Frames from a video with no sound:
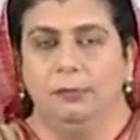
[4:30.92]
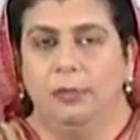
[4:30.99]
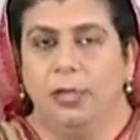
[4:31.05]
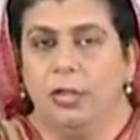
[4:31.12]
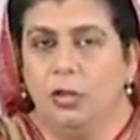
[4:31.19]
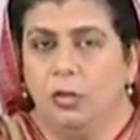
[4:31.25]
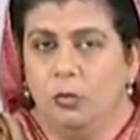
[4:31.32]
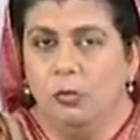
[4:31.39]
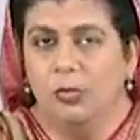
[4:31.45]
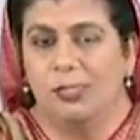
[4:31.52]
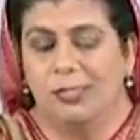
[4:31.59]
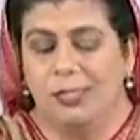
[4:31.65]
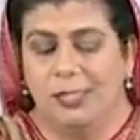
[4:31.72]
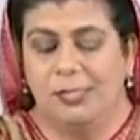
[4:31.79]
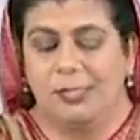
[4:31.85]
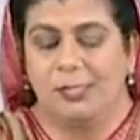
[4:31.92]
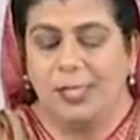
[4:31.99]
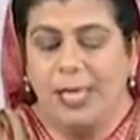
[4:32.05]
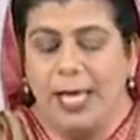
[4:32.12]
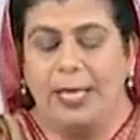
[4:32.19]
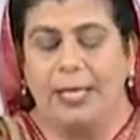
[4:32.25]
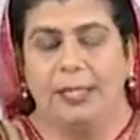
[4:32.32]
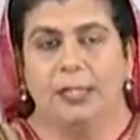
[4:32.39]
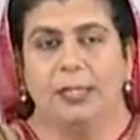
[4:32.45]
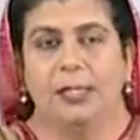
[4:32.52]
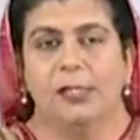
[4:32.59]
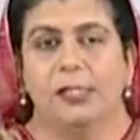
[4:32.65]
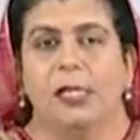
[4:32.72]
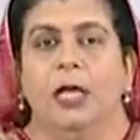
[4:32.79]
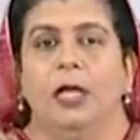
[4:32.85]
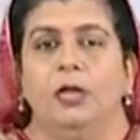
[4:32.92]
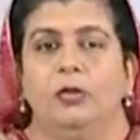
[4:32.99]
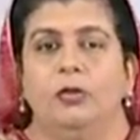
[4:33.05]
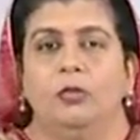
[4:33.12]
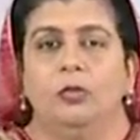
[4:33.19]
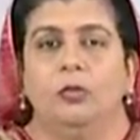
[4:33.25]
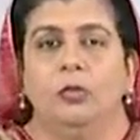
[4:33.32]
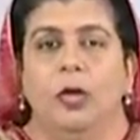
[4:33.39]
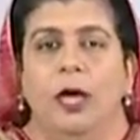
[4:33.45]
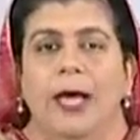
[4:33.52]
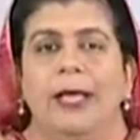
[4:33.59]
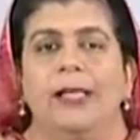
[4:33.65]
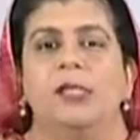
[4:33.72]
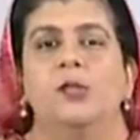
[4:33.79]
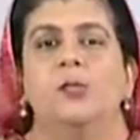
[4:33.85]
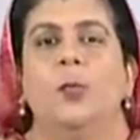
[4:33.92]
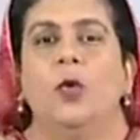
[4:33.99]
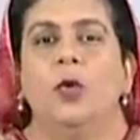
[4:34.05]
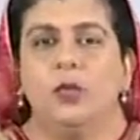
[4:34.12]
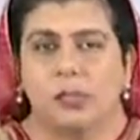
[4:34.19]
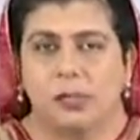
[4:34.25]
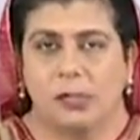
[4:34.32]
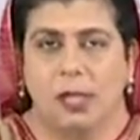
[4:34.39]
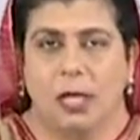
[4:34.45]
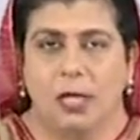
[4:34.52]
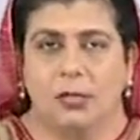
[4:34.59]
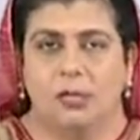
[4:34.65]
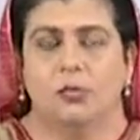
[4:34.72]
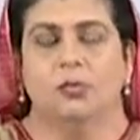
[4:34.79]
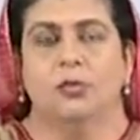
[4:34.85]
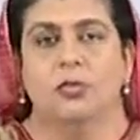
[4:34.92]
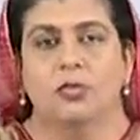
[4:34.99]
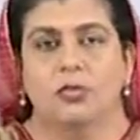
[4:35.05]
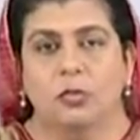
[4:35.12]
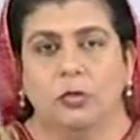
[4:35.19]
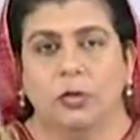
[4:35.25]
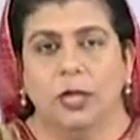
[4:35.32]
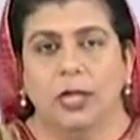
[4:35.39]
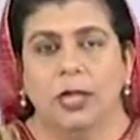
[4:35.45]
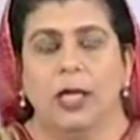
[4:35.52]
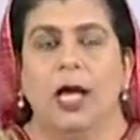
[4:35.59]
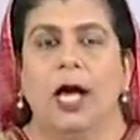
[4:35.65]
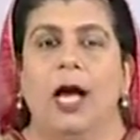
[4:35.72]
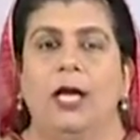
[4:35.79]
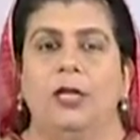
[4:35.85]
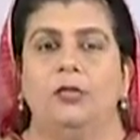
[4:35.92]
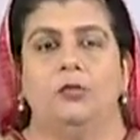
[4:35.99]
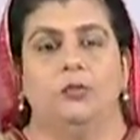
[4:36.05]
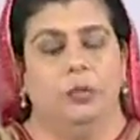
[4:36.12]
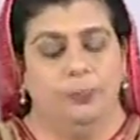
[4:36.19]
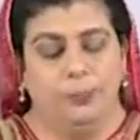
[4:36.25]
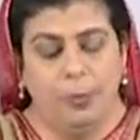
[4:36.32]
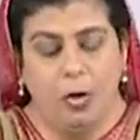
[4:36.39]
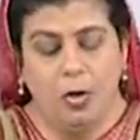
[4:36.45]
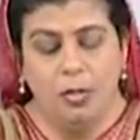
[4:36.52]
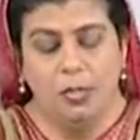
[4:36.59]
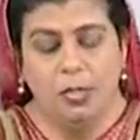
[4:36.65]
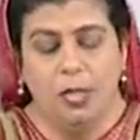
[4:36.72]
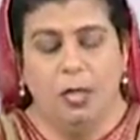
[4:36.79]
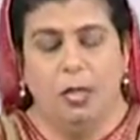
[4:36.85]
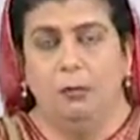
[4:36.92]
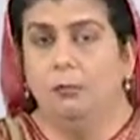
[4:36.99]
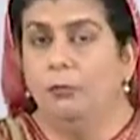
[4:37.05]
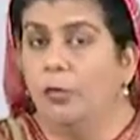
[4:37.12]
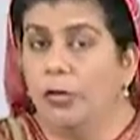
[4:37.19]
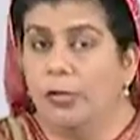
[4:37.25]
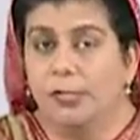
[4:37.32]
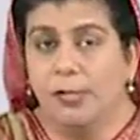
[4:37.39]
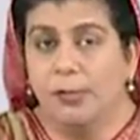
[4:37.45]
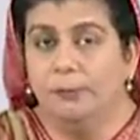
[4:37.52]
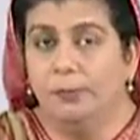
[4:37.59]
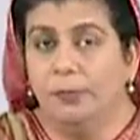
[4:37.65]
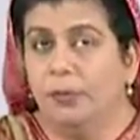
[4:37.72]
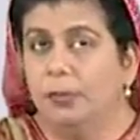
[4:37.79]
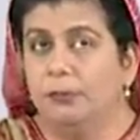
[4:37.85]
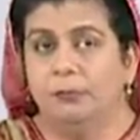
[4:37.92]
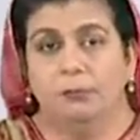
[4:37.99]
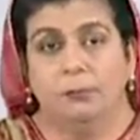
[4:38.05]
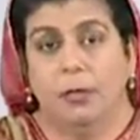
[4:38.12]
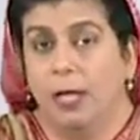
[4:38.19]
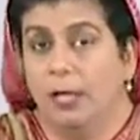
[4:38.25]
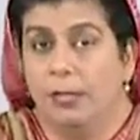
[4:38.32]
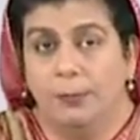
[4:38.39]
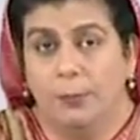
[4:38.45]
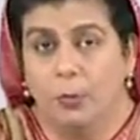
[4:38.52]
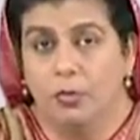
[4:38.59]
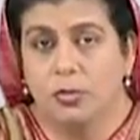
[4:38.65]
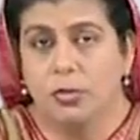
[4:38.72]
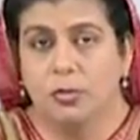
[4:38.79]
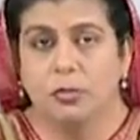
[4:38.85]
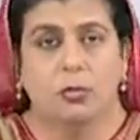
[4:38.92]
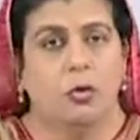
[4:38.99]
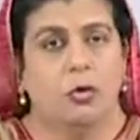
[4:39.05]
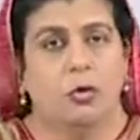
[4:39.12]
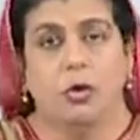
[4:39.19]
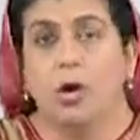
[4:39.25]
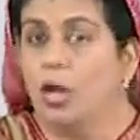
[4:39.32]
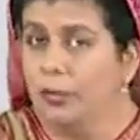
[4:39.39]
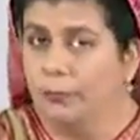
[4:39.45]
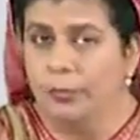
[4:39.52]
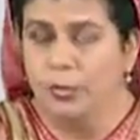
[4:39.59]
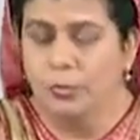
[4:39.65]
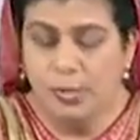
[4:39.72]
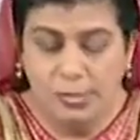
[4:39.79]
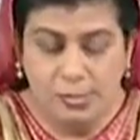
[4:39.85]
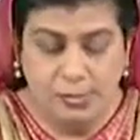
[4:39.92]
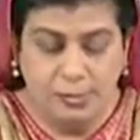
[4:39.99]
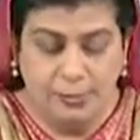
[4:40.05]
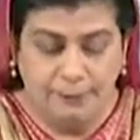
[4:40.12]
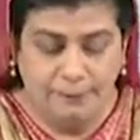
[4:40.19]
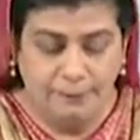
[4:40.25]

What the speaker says: use these characters to expose us to the story and to the plot. For example, Harry Potter or Oliver Twist.